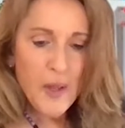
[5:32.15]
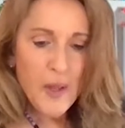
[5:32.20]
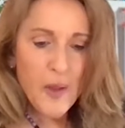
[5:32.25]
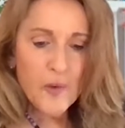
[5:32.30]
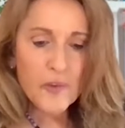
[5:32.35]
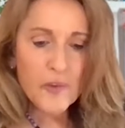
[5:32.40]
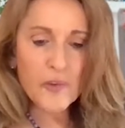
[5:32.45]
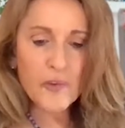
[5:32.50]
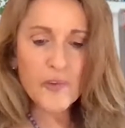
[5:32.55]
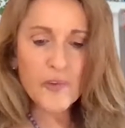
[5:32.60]

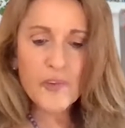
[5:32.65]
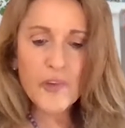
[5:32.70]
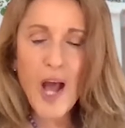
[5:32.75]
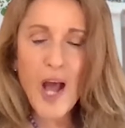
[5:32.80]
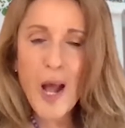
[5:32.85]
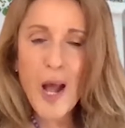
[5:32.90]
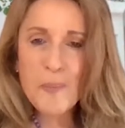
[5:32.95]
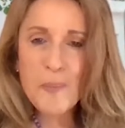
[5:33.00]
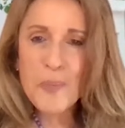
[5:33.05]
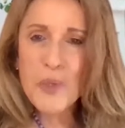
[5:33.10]
So
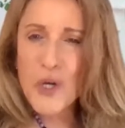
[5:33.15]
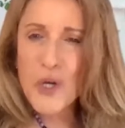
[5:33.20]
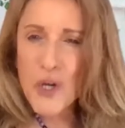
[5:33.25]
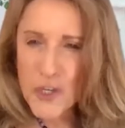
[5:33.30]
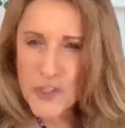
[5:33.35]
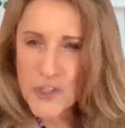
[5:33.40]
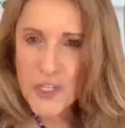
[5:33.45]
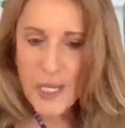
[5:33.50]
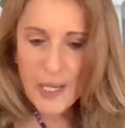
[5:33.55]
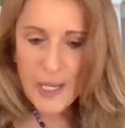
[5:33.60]
stop
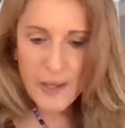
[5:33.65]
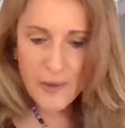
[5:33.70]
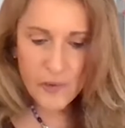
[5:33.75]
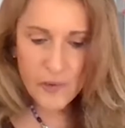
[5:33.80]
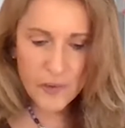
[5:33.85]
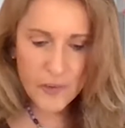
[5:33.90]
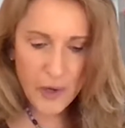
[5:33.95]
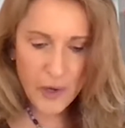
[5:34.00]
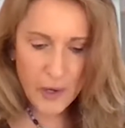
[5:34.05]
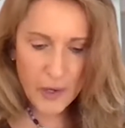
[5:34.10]
pushing and
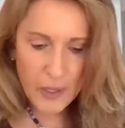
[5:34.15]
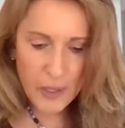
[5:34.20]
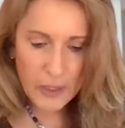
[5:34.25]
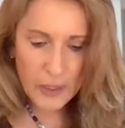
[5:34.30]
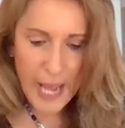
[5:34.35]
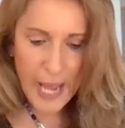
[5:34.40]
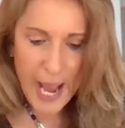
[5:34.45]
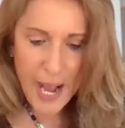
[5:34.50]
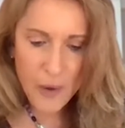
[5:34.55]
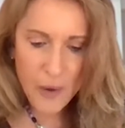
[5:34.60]
start
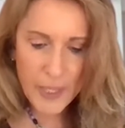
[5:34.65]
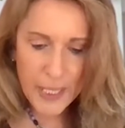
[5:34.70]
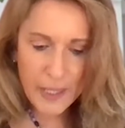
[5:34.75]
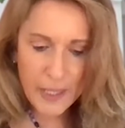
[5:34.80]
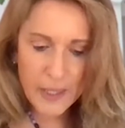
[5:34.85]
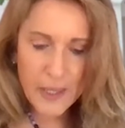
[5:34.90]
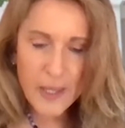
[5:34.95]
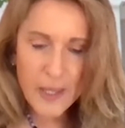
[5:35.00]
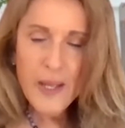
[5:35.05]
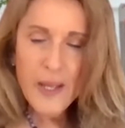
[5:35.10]

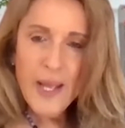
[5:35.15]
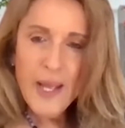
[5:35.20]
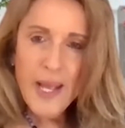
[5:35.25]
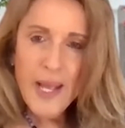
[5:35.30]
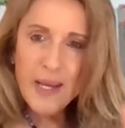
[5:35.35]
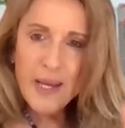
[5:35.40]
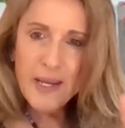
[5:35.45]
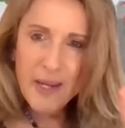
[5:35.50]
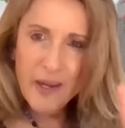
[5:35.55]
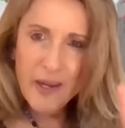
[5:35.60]
allowing.
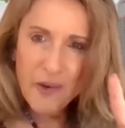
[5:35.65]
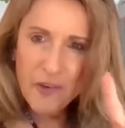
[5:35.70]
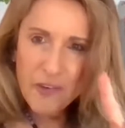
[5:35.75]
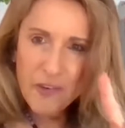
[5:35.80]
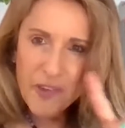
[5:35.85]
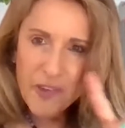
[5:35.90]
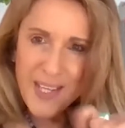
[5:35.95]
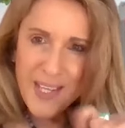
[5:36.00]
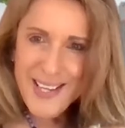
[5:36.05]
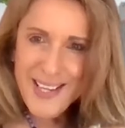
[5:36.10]
And here's
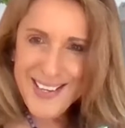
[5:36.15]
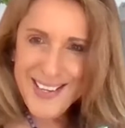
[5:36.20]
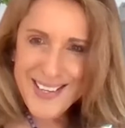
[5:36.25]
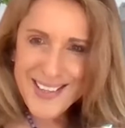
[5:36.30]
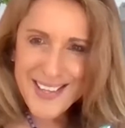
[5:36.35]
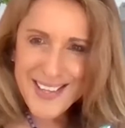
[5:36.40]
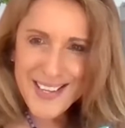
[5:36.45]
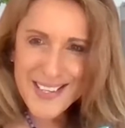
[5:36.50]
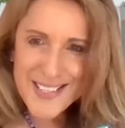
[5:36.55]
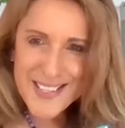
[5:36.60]
the key to
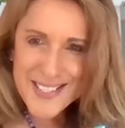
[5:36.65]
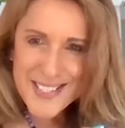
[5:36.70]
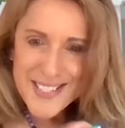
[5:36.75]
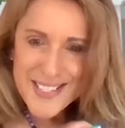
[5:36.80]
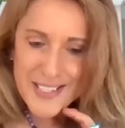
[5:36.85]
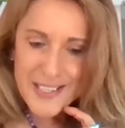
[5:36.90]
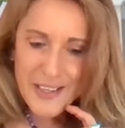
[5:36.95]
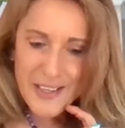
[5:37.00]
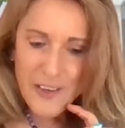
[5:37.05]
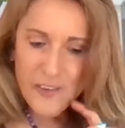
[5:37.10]

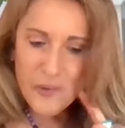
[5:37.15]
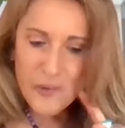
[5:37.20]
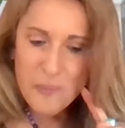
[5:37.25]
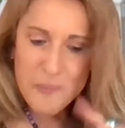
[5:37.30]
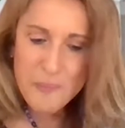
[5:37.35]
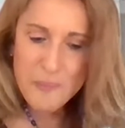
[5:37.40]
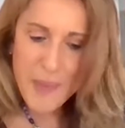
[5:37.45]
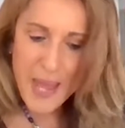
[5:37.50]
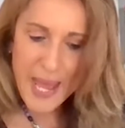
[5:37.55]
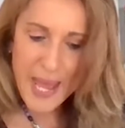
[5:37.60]
this is
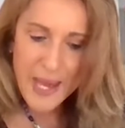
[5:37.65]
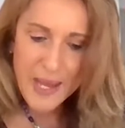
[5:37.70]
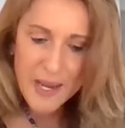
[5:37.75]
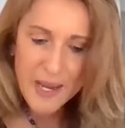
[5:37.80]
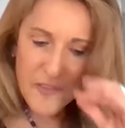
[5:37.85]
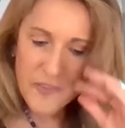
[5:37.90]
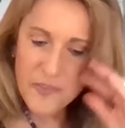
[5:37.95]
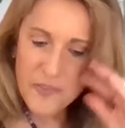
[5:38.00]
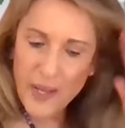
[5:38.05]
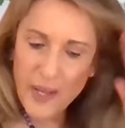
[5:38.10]

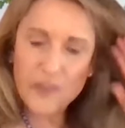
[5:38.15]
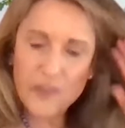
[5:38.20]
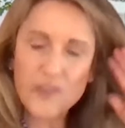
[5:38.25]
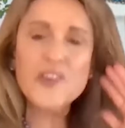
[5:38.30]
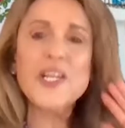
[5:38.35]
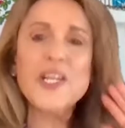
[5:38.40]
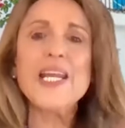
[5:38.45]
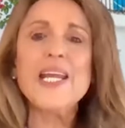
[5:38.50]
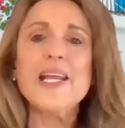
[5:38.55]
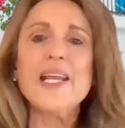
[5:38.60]

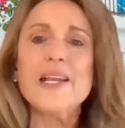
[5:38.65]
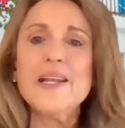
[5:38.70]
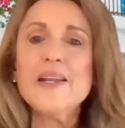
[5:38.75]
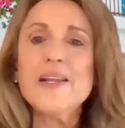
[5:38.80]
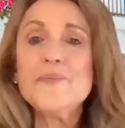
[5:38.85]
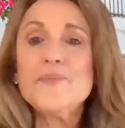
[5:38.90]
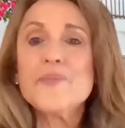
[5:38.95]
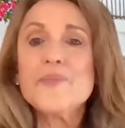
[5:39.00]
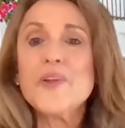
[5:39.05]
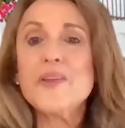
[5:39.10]

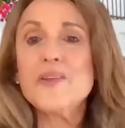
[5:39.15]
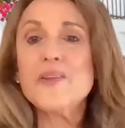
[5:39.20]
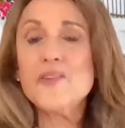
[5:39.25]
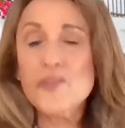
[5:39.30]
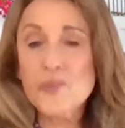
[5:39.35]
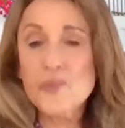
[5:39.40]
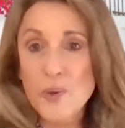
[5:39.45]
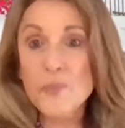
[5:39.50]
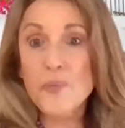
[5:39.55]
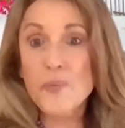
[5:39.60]
manifesting. And this
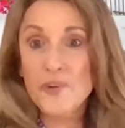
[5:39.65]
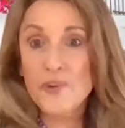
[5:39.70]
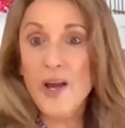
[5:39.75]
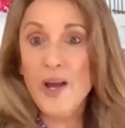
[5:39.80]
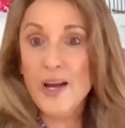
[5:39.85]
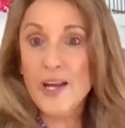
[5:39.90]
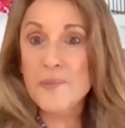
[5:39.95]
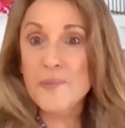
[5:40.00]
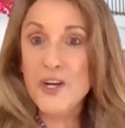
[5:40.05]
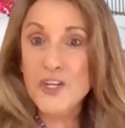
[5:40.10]
is what we're
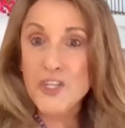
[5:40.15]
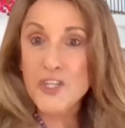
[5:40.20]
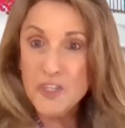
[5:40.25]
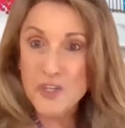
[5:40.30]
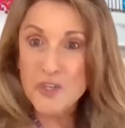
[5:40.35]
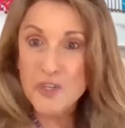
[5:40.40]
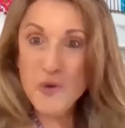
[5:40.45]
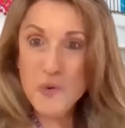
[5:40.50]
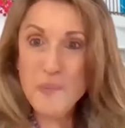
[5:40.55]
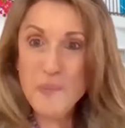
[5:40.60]
talking about.
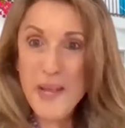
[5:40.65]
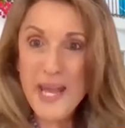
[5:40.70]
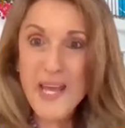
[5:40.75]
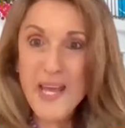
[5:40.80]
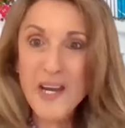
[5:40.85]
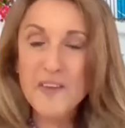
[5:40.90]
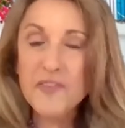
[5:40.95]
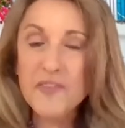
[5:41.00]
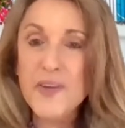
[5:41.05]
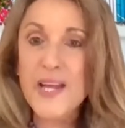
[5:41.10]
You
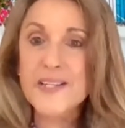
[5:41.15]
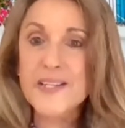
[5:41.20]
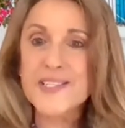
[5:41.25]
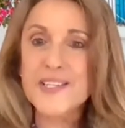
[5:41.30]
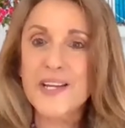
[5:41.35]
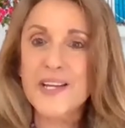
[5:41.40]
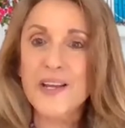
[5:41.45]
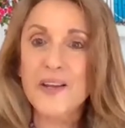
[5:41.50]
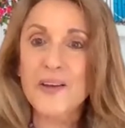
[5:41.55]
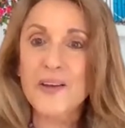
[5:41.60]

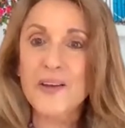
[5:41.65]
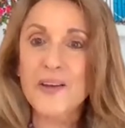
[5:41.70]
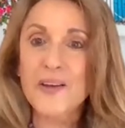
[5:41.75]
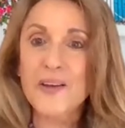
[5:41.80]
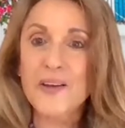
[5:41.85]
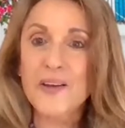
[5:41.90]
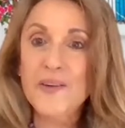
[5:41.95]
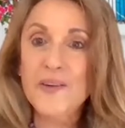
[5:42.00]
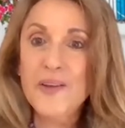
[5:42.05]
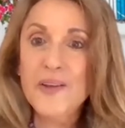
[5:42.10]
manifesting,
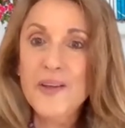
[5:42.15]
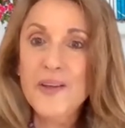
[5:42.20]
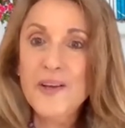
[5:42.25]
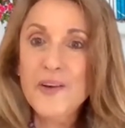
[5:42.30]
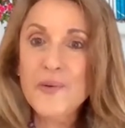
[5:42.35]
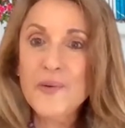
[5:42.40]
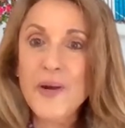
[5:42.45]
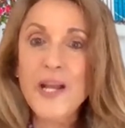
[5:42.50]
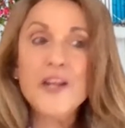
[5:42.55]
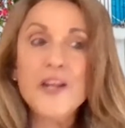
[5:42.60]

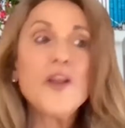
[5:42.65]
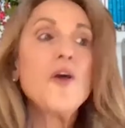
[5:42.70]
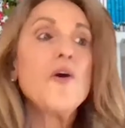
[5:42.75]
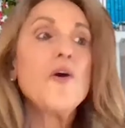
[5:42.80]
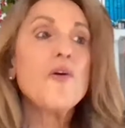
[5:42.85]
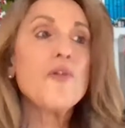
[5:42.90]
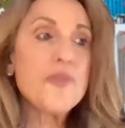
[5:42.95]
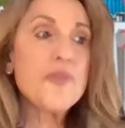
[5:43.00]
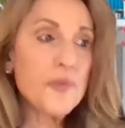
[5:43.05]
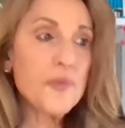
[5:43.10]
right?
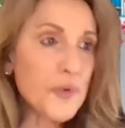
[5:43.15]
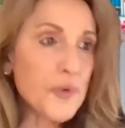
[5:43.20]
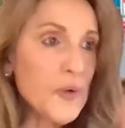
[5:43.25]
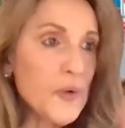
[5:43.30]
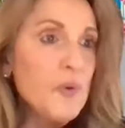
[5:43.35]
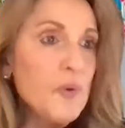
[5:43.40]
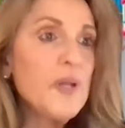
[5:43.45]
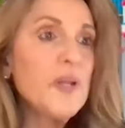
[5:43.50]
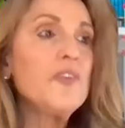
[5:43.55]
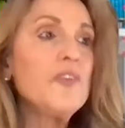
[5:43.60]

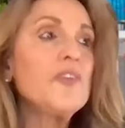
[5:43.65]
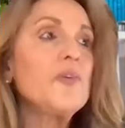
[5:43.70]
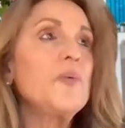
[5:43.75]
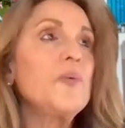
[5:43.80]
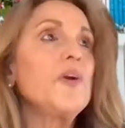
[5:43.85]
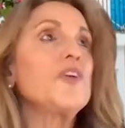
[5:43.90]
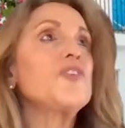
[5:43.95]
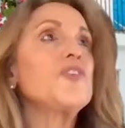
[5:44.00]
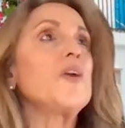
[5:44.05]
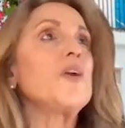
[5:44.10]
Through
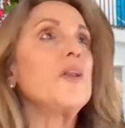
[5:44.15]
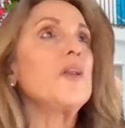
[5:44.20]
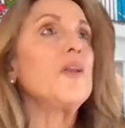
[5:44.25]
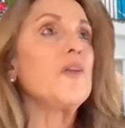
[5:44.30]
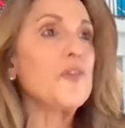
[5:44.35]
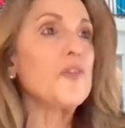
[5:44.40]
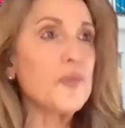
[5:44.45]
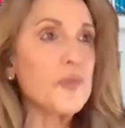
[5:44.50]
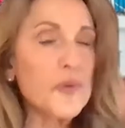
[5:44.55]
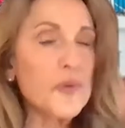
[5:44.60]
intuition,
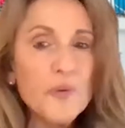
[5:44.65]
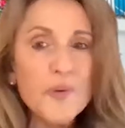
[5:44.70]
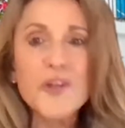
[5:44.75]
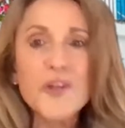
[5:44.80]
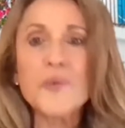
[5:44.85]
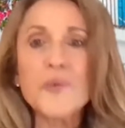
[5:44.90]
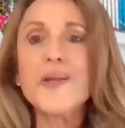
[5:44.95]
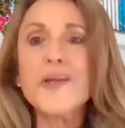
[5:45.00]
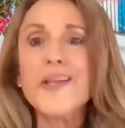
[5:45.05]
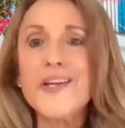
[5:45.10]
through your
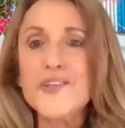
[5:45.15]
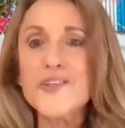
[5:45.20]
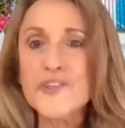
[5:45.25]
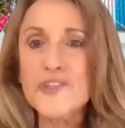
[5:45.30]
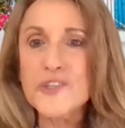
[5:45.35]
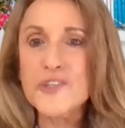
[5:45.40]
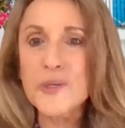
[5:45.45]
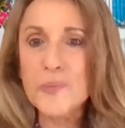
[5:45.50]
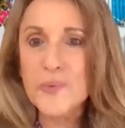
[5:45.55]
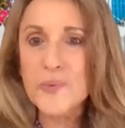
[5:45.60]

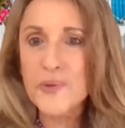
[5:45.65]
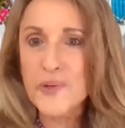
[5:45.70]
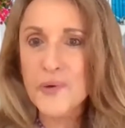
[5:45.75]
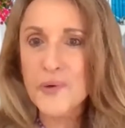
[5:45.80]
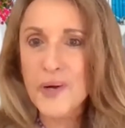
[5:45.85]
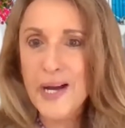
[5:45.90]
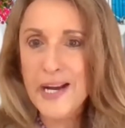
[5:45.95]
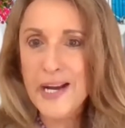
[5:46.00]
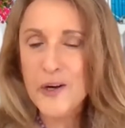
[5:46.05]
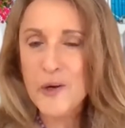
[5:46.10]
relationship with your
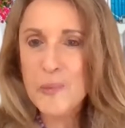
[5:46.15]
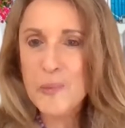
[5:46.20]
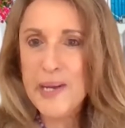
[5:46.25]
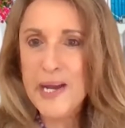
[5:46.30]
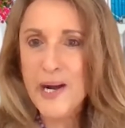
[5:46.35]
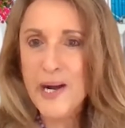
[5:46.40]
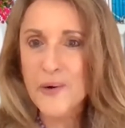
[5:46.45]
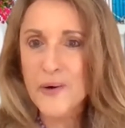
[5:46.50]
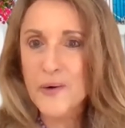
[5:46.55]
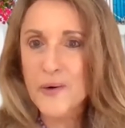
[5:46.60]
higher
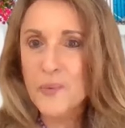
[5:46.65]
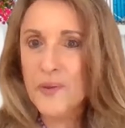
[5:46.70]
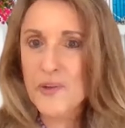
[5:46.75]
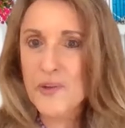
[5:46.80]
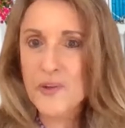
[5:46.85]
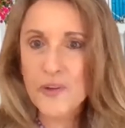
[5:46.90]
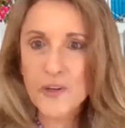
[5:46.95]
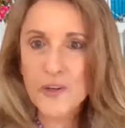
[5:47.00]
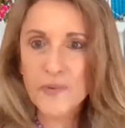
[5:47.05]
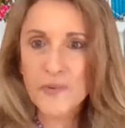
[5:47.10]
power, with
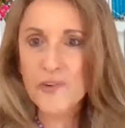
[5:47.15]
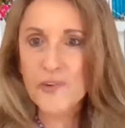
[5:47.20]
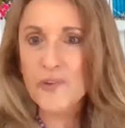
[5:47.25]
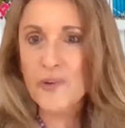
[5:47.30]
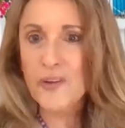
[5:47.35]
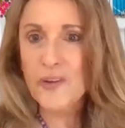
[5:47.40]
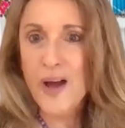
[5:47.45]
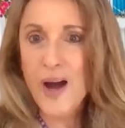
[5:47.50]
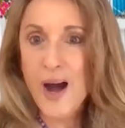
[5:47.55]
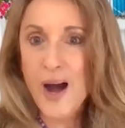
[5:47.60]
universal
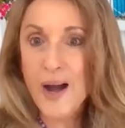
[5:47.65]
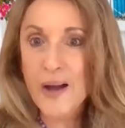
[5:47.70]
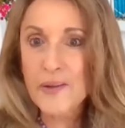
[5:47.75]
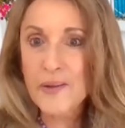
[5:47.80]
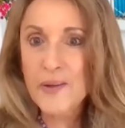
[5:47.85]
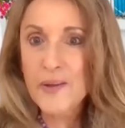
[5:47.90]
law,